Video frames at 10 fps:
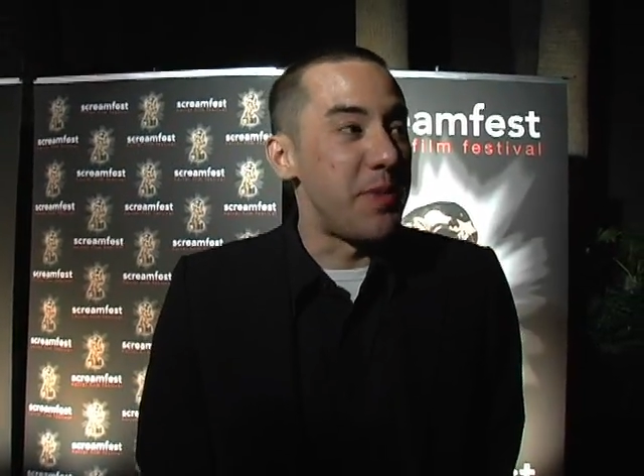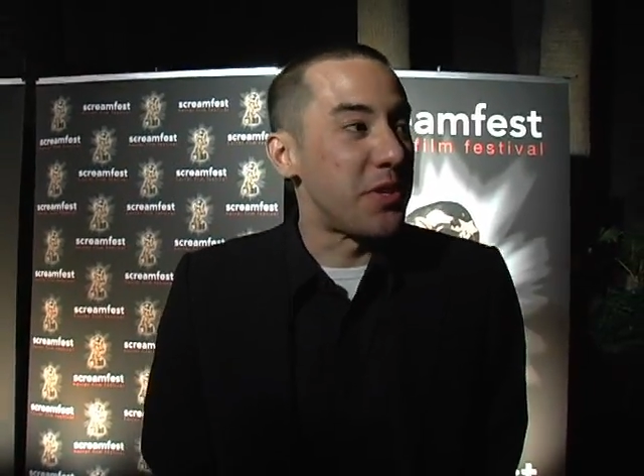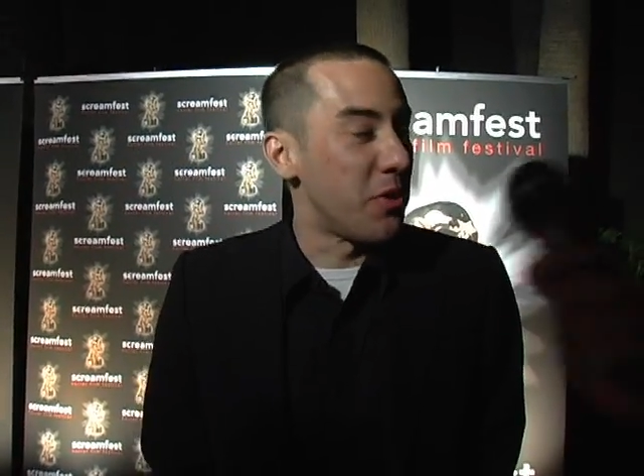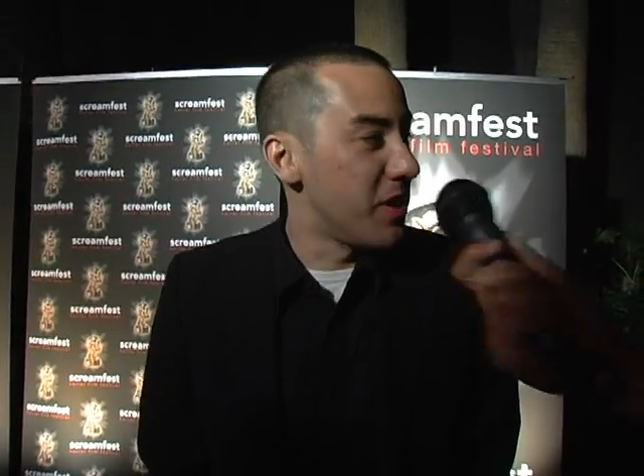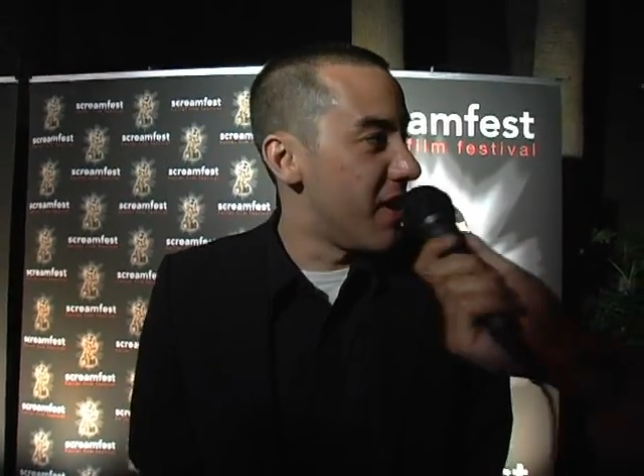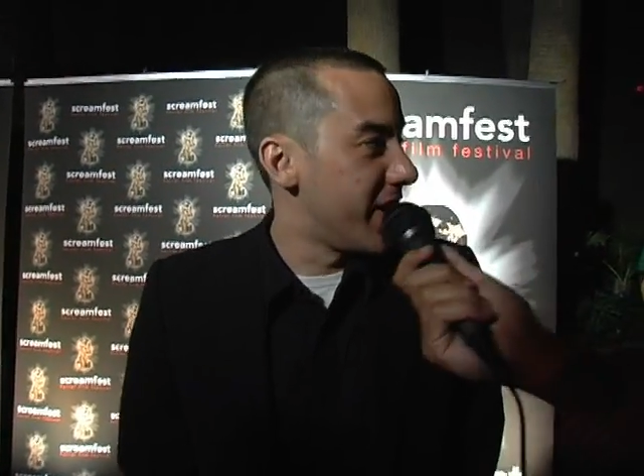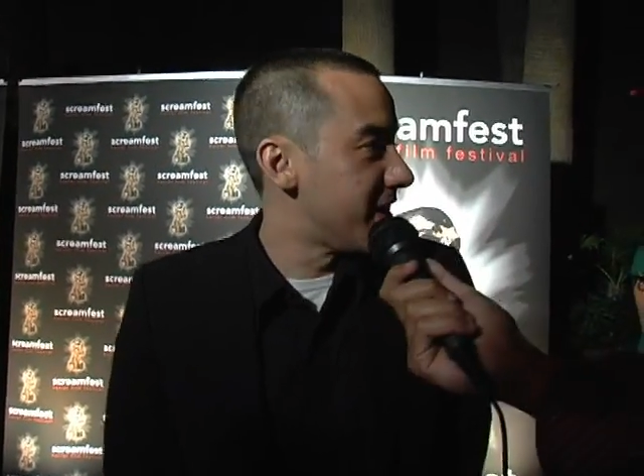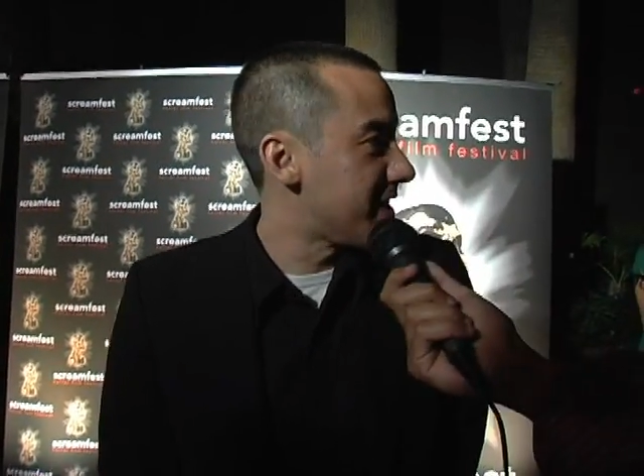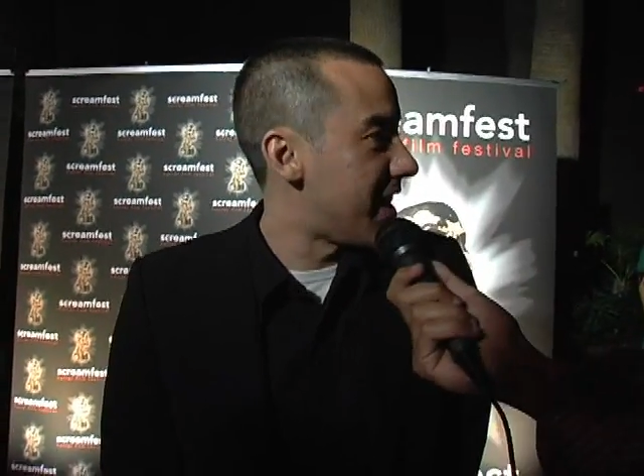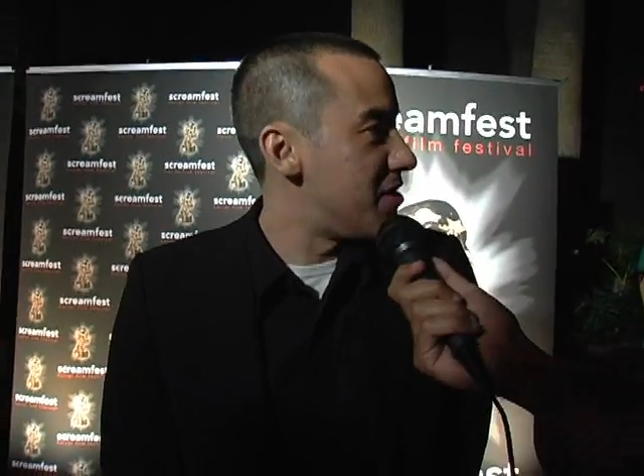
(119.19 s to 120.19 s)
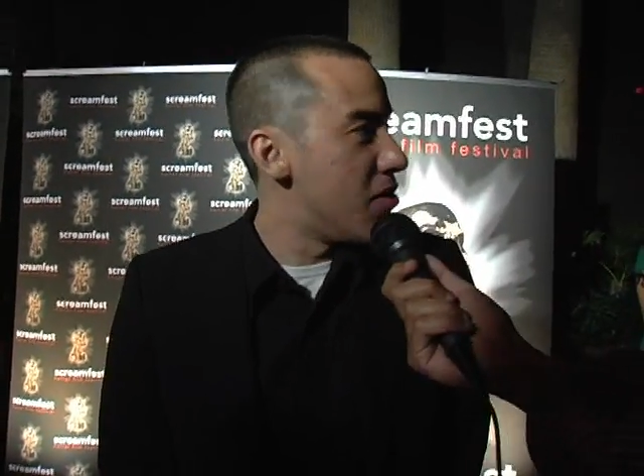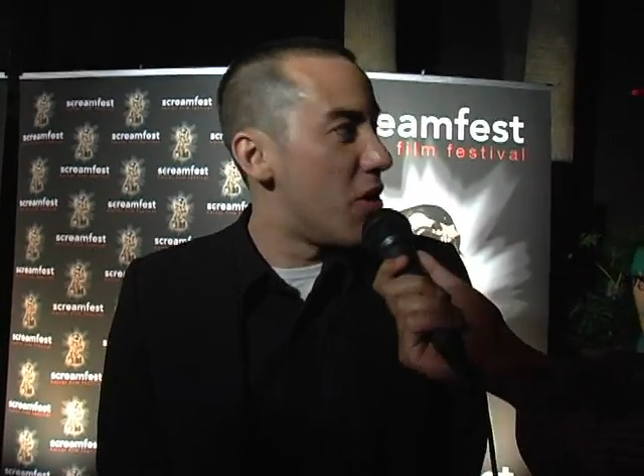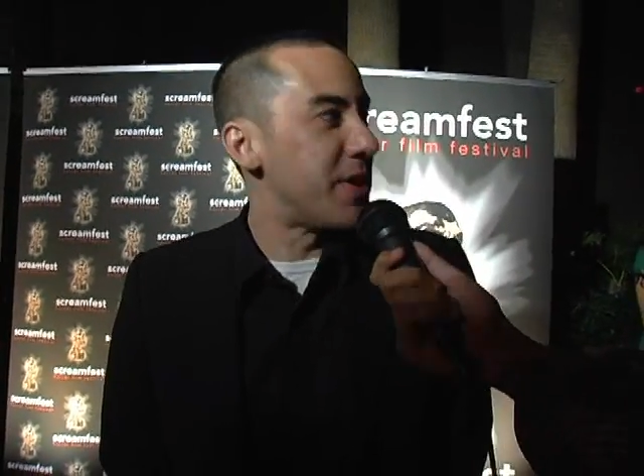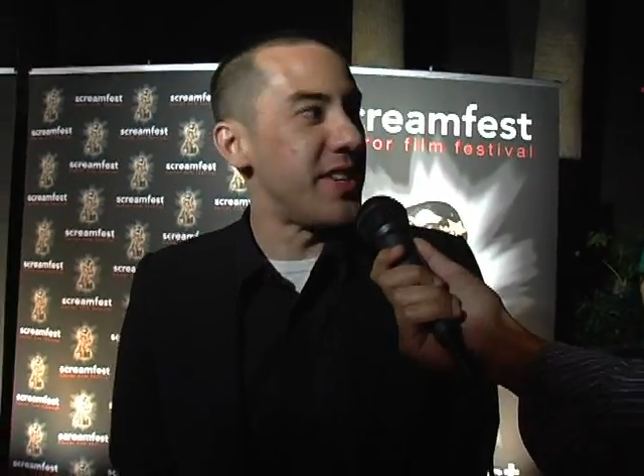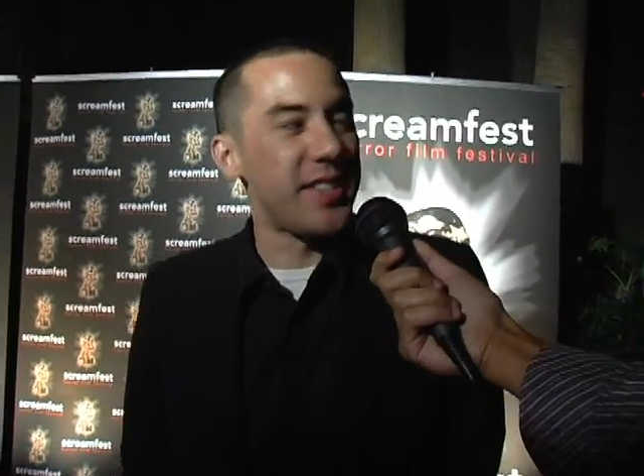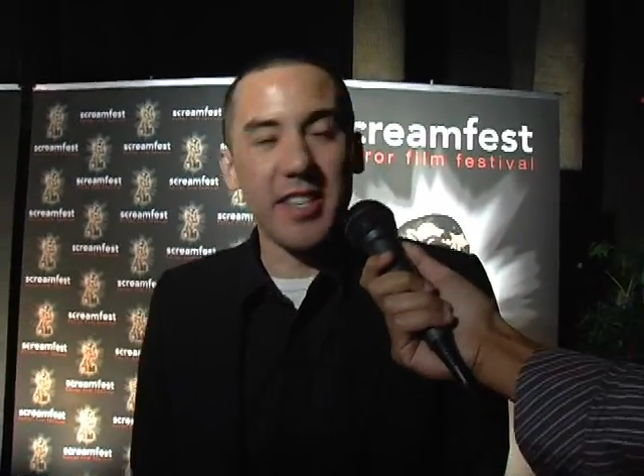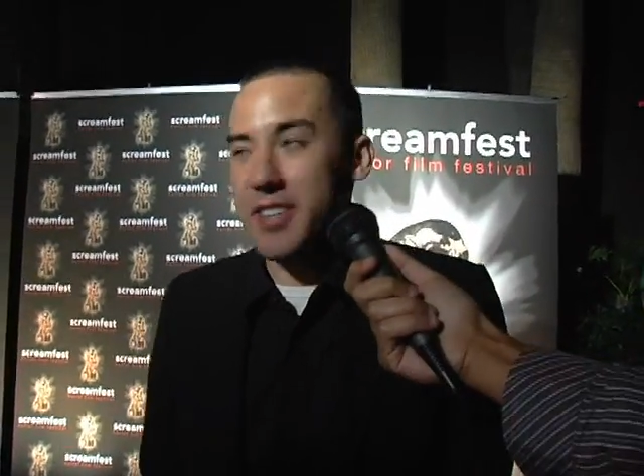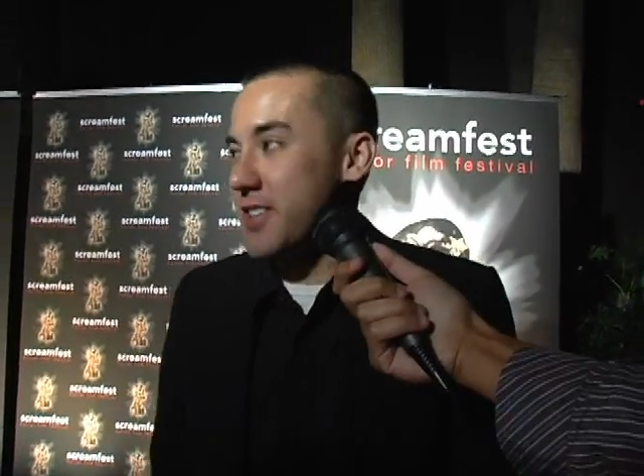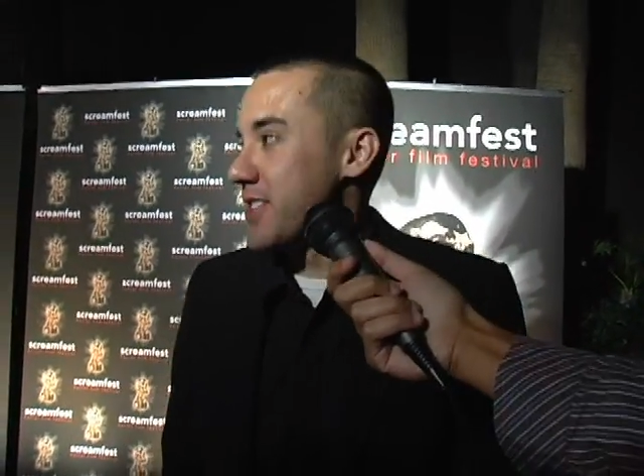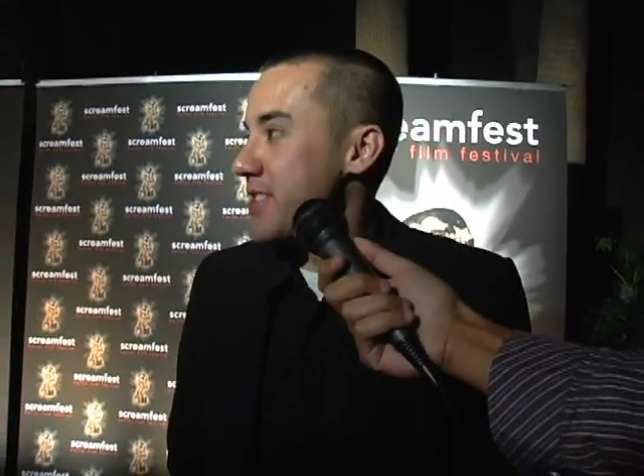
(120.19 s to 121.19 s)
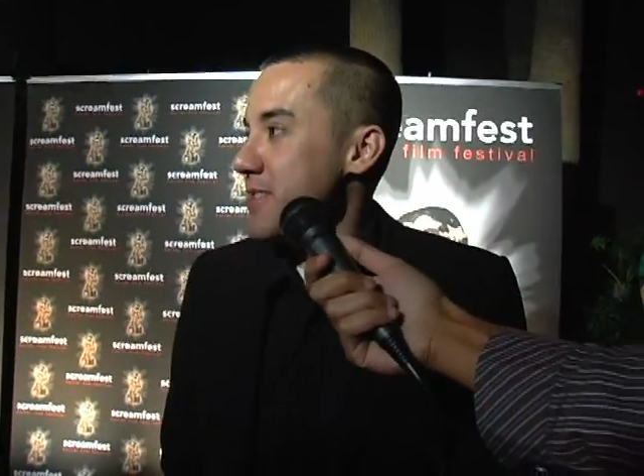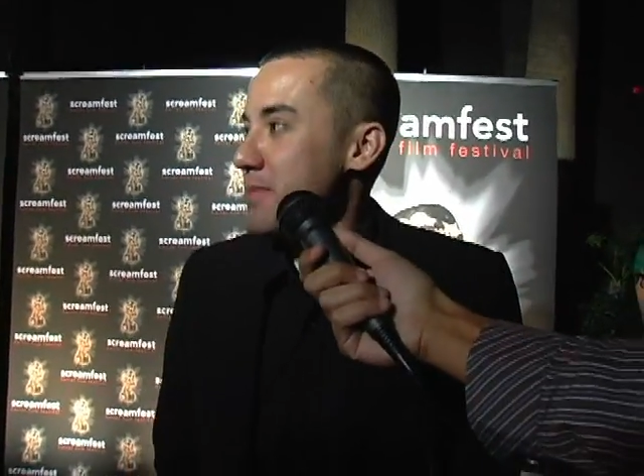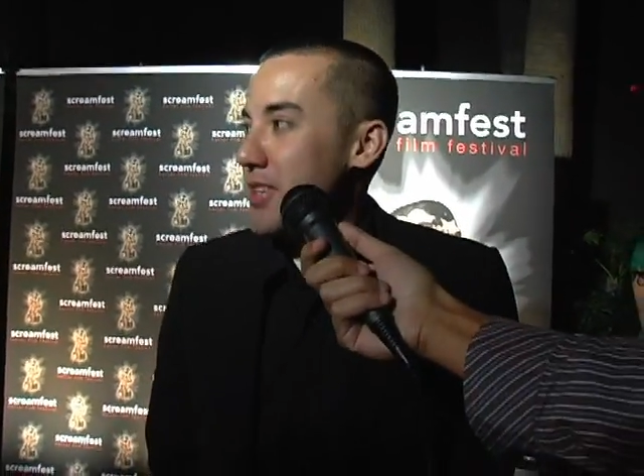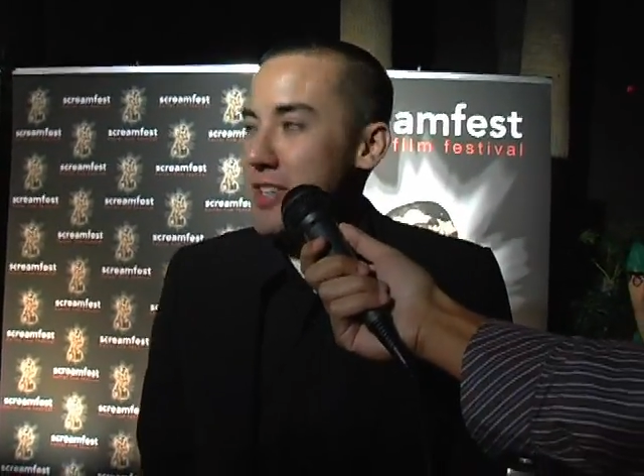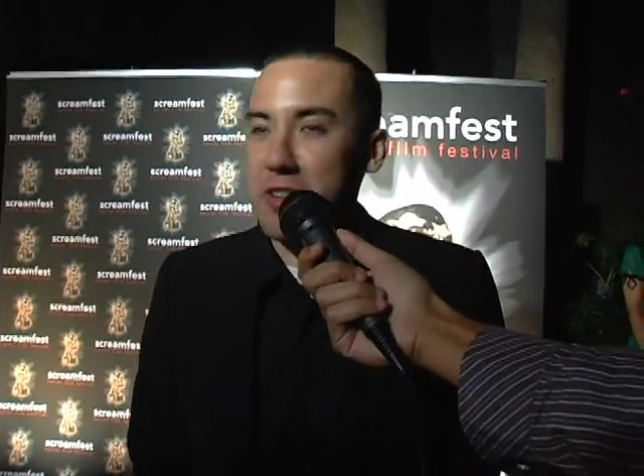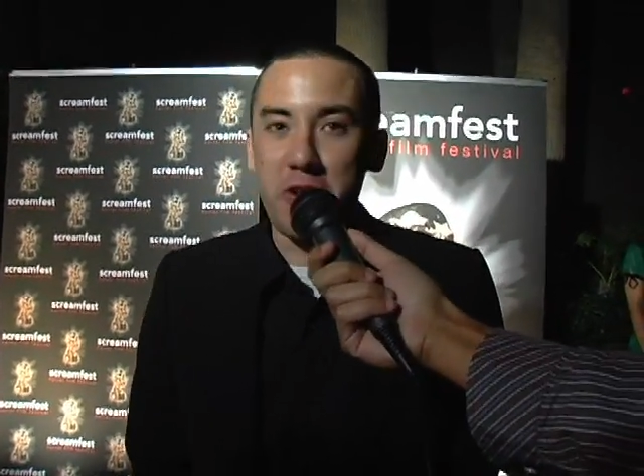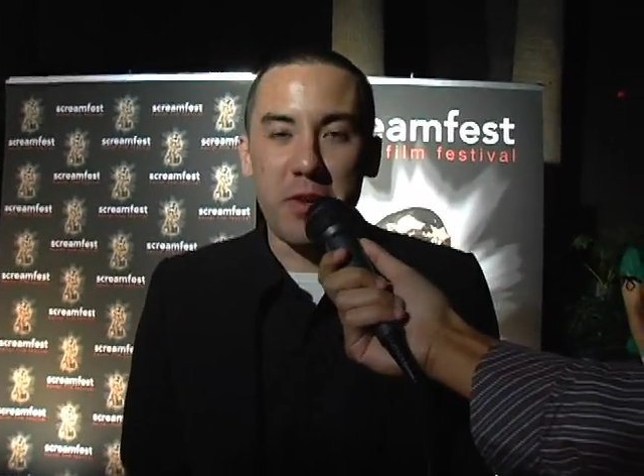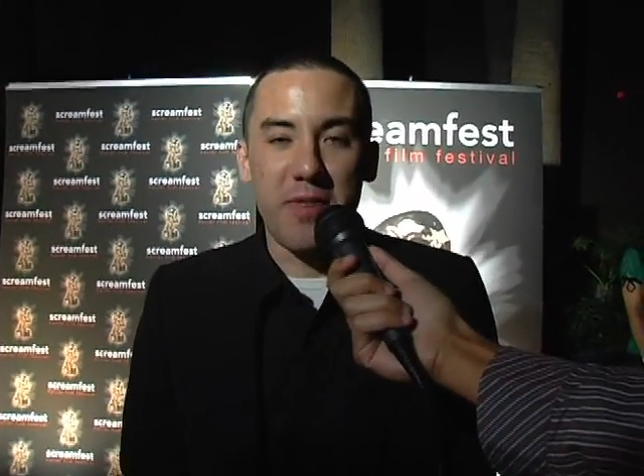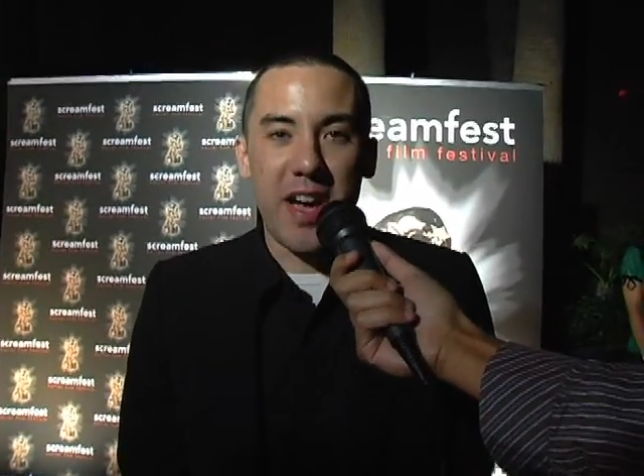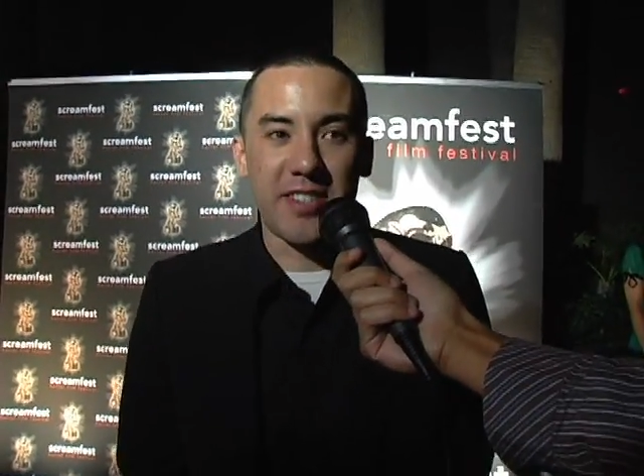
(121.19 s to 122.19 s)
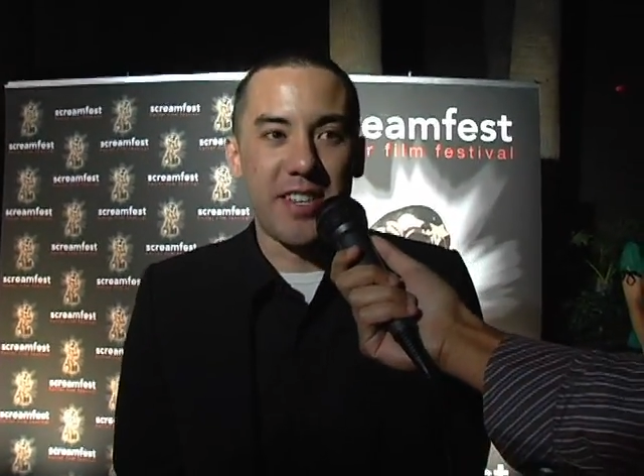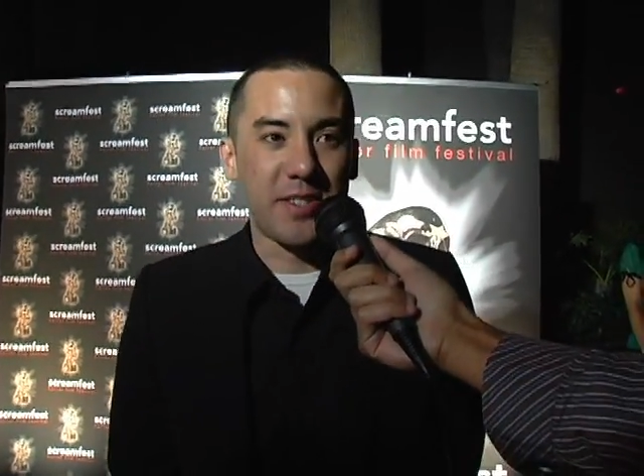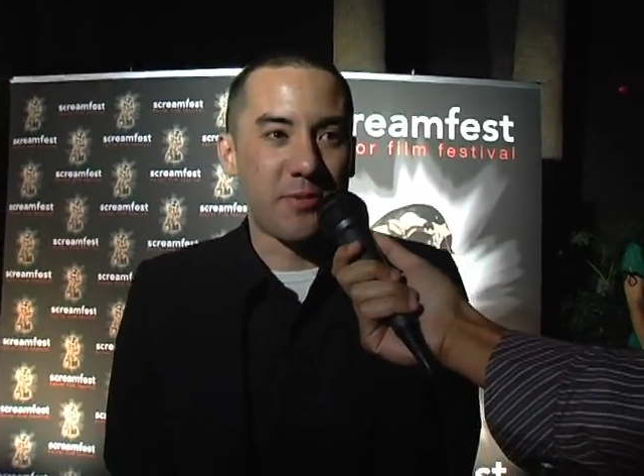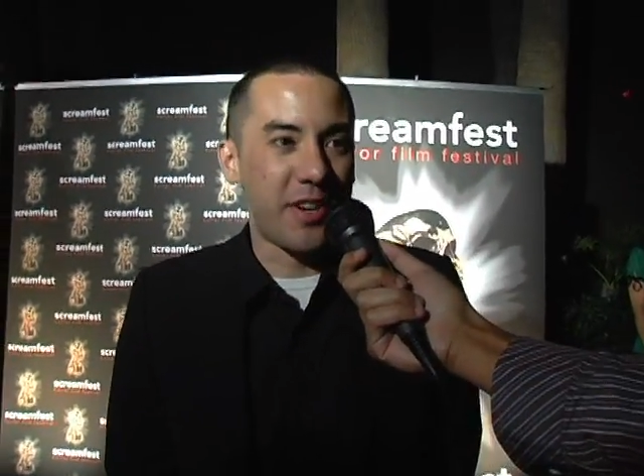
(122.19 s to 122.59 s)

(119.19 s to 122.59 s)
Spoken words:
To be totally honest, and I know he's here, but Jonan Vasquez is